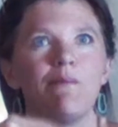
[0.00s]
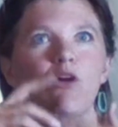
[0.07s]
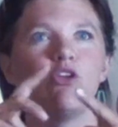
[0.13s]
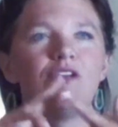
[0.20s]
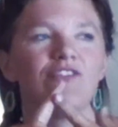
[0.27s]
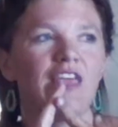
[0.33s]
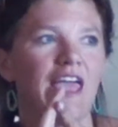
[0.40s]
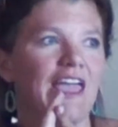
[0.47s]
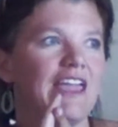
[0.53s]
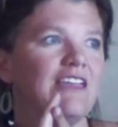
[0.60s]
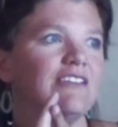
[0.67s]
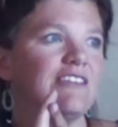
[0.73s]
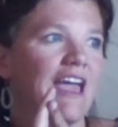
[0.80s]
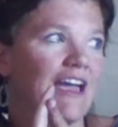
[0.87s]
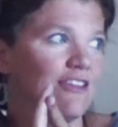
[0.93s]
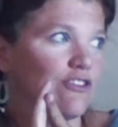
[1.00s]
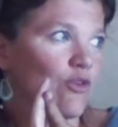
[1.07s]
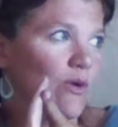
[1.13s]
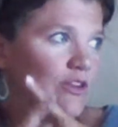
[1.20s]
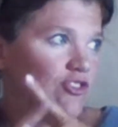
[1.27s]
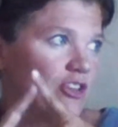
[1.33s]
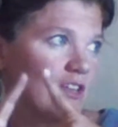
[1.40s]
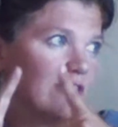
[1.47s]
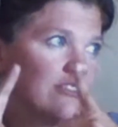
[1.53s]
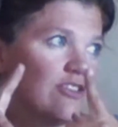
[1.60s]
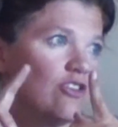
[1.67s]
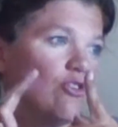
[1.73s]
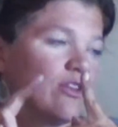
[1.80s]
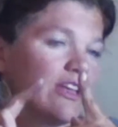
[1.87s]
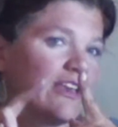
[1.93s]
motives? A is ask questions. So
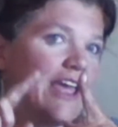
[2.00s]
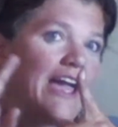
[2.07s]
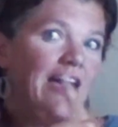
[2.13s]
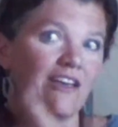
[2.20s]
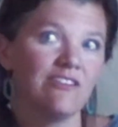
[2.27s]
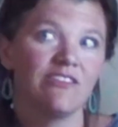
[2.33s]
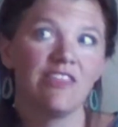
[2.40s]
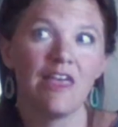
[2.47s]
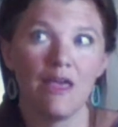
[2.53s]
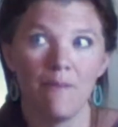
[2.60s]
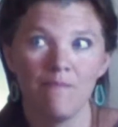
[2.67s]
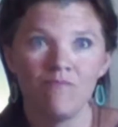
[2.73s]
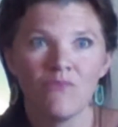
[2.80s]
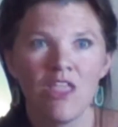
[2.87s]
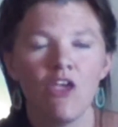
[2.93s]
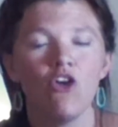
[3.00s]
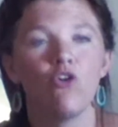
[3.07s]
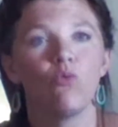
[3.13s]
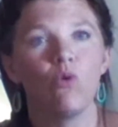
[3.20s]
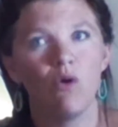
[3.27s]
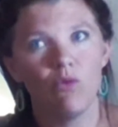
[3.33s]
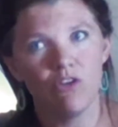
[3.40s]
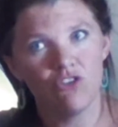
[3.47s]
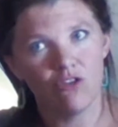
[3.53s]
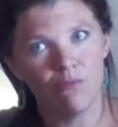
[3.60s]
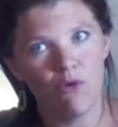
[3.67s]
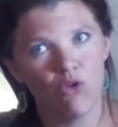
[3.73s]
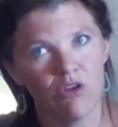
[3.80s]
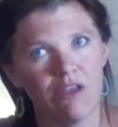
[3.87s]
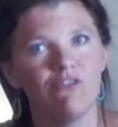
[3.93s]
you can ask them, what was your
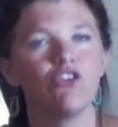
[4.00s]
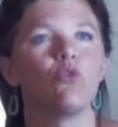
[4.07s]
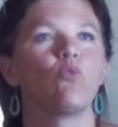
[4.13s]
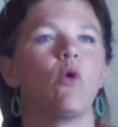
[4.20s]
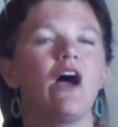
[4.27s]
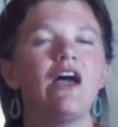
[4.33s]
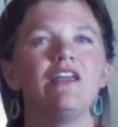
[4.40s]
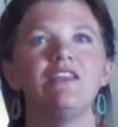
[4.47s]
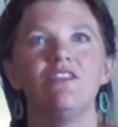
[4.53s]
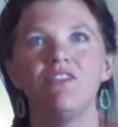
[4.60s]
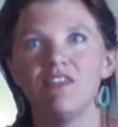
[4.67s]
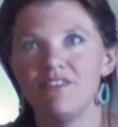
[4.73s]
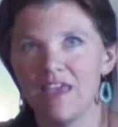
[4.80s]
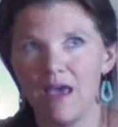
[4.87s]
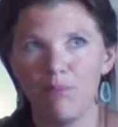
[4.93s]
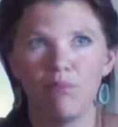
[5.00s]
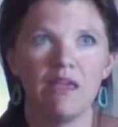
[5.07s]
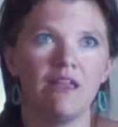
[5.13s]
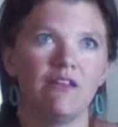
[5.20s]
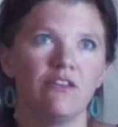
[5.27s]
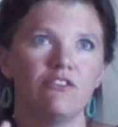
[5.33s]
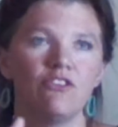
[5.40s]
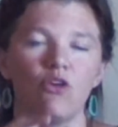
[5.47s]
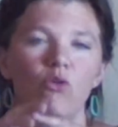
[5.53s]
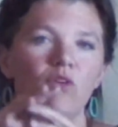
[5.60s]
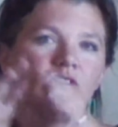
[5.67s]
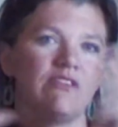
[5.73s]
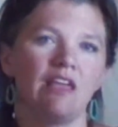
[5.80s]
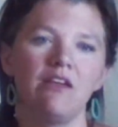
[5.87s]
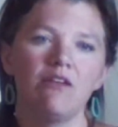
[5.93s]
motives, or why did this happen? So
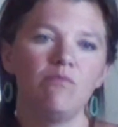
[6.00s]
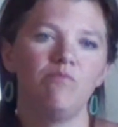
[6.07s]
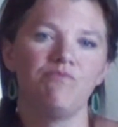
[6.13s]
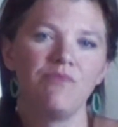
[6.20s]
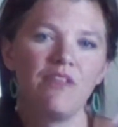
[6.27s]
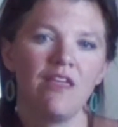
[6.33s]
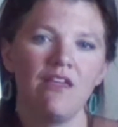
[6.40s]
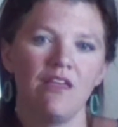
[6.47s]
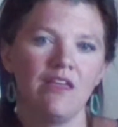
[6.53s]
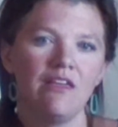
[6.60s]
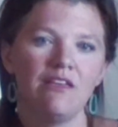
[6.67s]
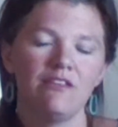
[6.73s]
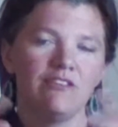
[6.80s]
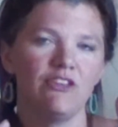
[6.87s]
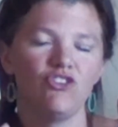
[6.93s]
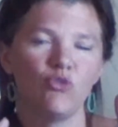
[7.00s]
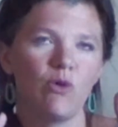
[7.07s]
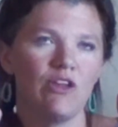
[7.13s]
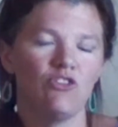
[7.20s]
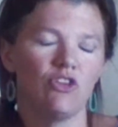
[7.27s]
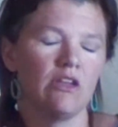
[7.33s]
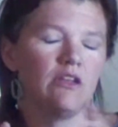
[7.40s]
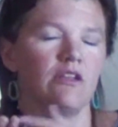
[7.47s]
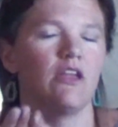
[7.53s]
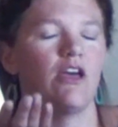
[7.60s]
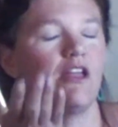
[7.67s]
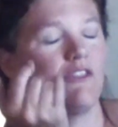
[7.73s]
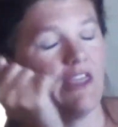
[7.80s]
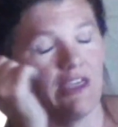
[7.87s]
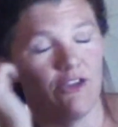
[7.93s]
say a situation
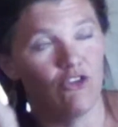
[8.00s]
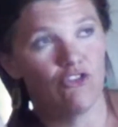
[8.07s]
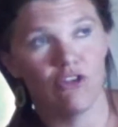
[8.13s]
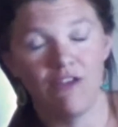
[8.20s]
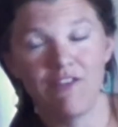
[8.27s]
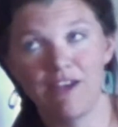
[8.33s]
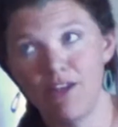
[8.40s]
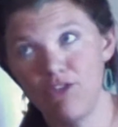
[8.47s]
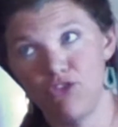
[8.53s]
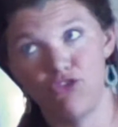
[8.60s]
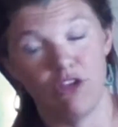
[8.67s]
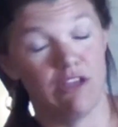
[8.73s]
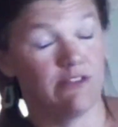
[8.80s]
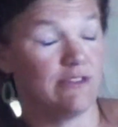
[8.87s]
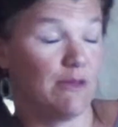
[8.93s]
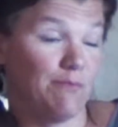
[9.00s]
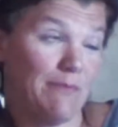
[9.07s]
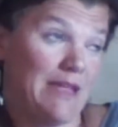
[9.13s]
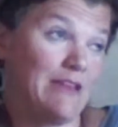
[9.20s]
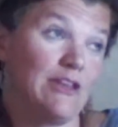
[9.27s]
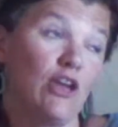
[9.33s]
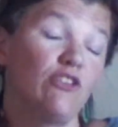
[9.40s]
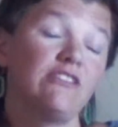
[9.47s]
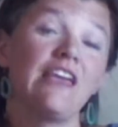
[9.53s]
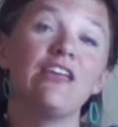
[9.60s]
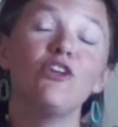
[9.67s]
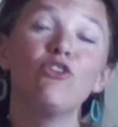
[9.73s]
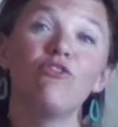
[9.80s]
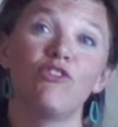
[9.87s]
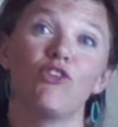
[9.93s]
that you're driving down the street and some man yells at
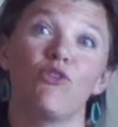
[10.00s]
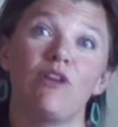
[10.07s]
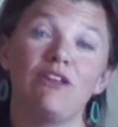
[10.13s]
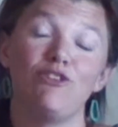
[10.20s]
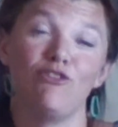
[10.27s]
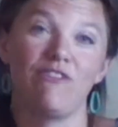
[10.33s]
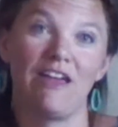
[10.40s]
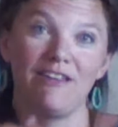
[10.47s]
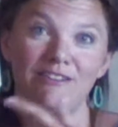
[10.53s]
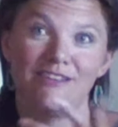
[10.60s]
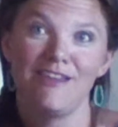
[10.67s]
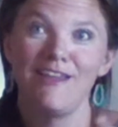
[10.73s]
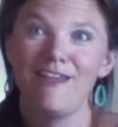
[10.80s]
you for going too fast.